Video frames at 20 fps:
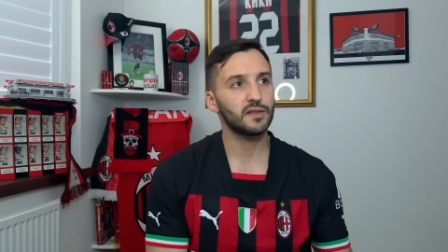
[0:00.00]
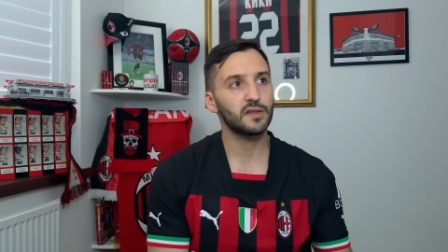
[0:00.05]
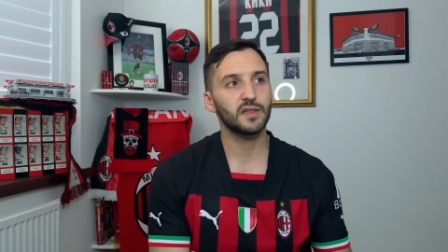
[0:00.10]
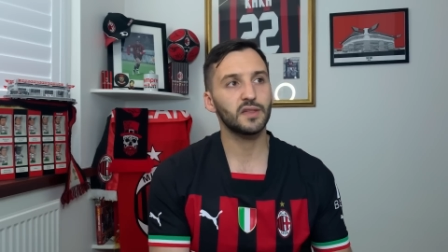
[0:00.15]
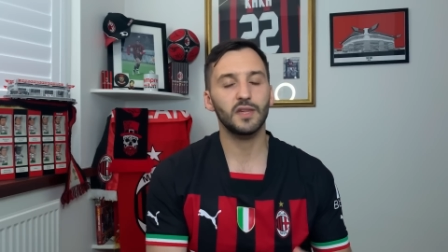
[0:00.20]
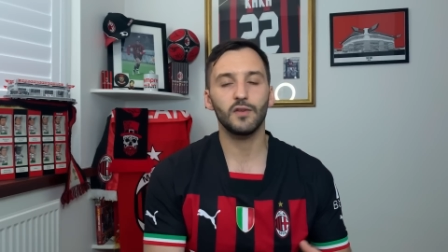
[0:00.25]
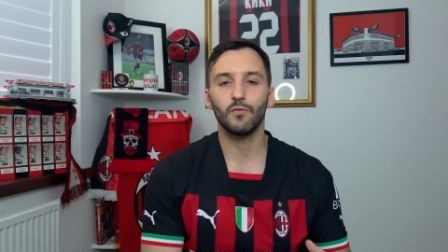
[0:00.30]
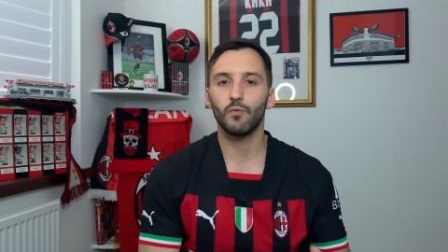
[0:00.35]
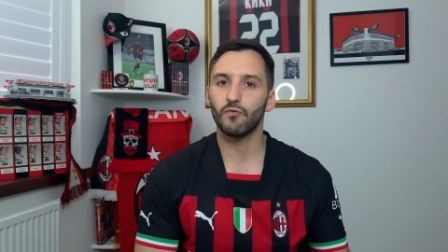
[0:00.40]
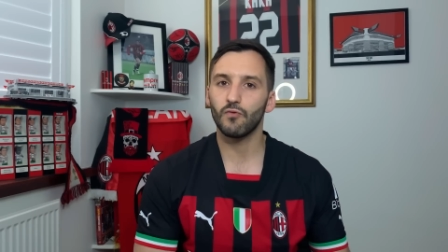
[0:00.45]
to
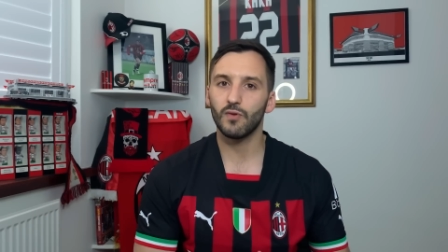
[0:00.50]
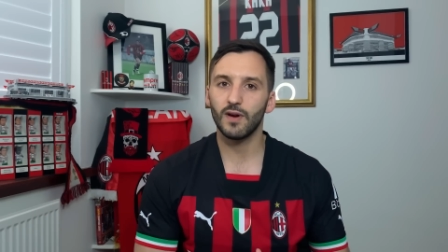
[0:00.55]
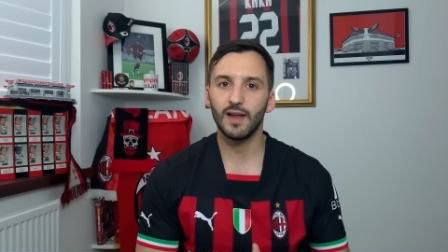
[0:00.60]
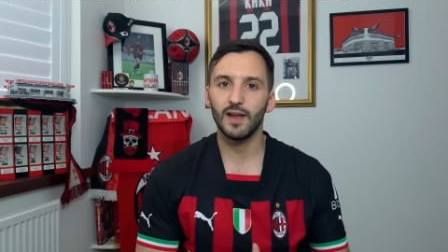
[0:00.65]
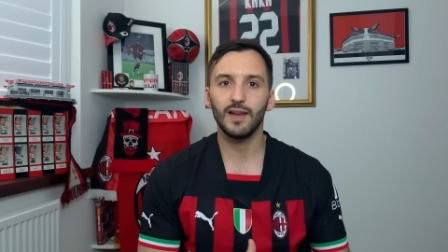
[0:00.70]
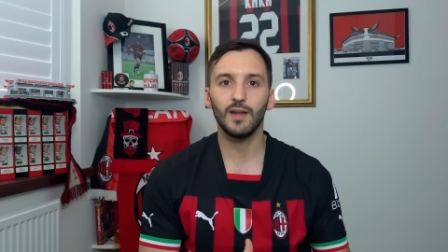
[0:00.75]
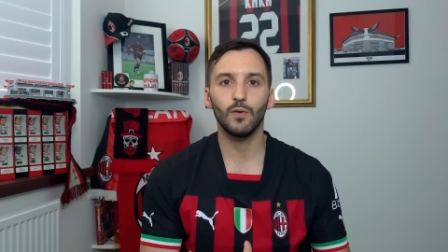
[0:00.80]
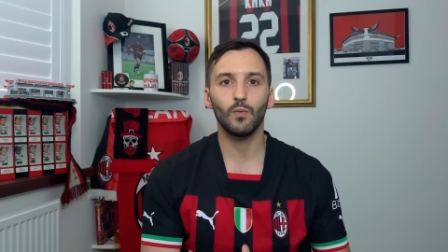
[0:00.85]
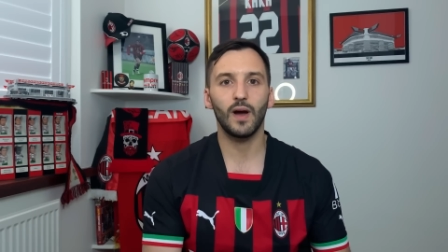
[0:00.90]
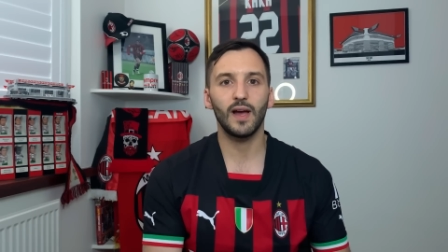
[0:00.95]
see
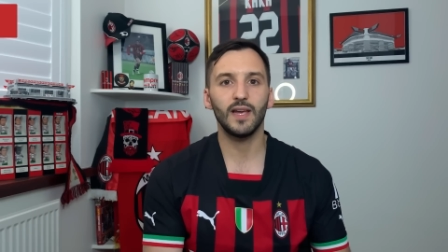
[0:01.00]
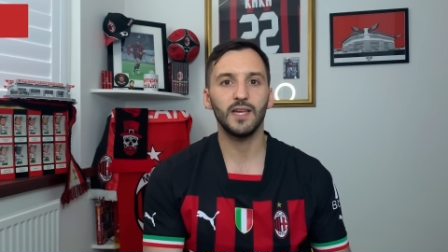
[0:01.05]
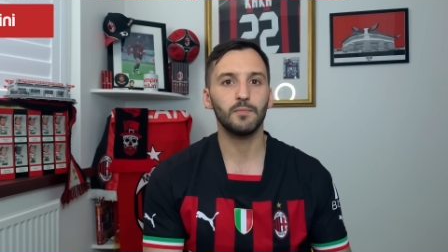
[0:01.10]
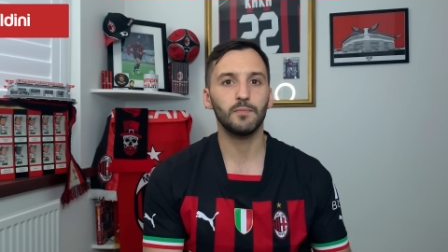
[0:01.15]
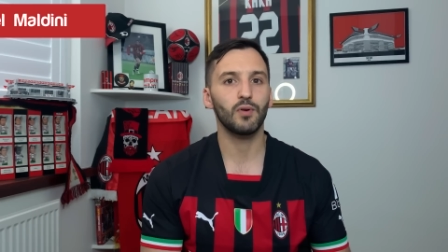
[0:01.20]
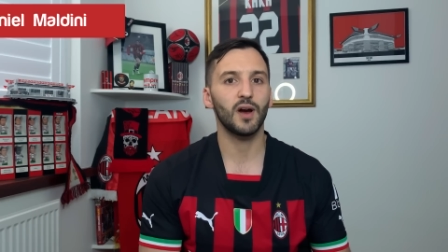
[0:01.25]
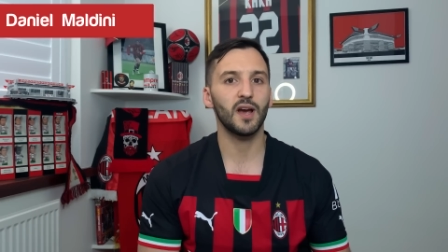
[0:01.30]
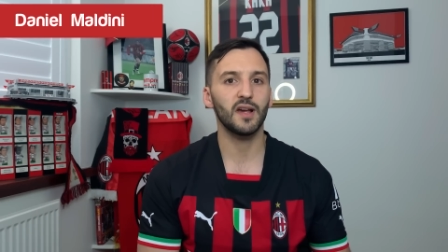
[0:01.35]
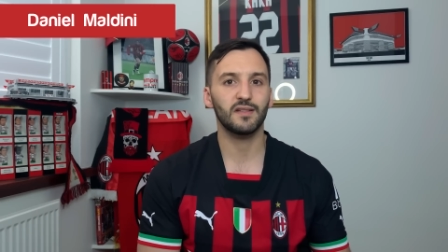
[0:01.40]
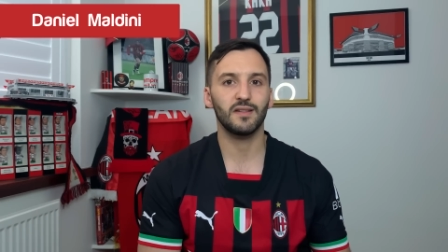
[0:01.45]
really where he
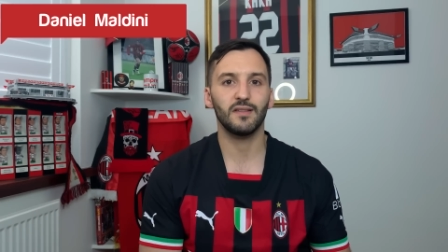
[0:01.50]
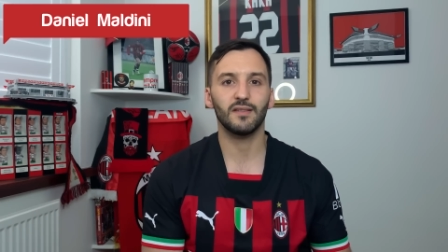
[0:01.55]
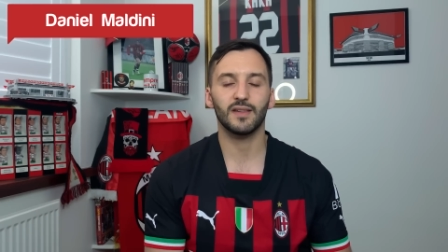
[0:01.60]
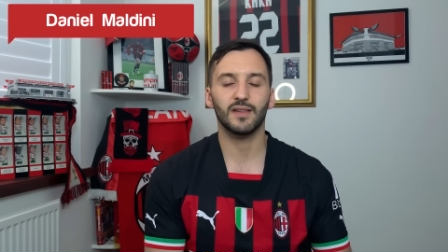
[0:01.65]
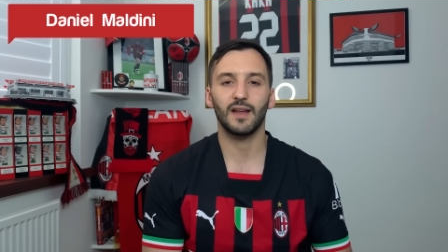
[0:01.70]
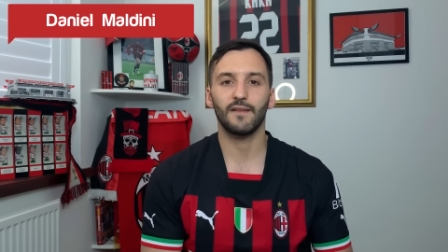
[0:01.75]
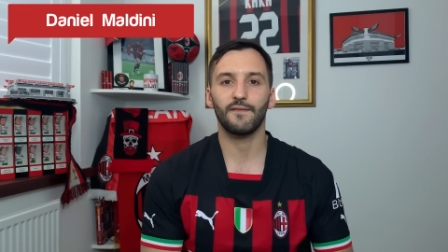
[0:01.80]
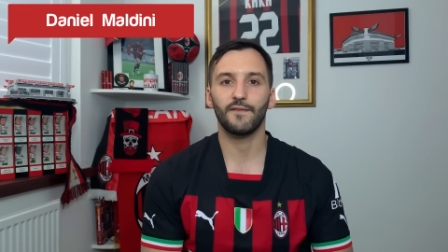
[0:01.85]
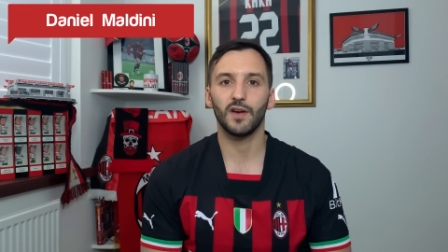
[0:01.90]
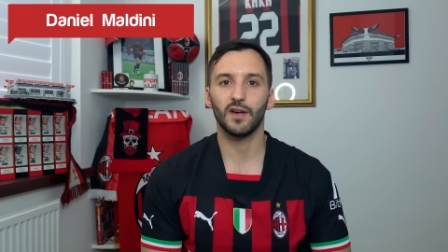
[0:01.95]
breaks into
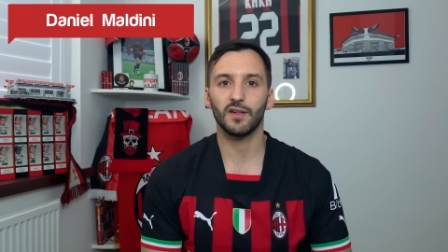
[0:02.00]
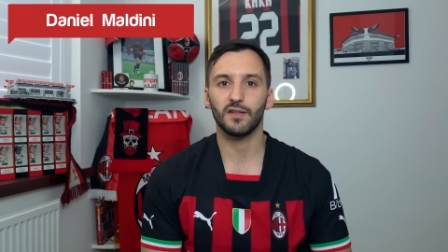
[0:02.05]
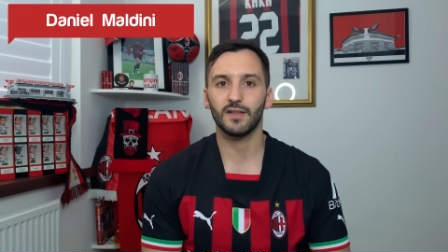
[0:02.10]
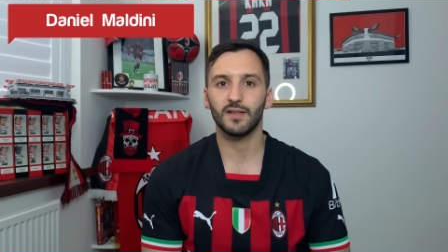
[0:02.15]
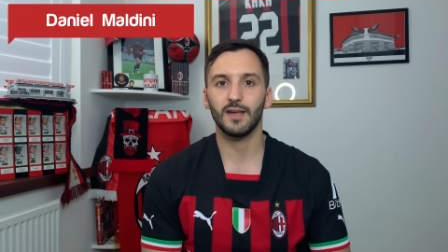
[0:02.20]
that first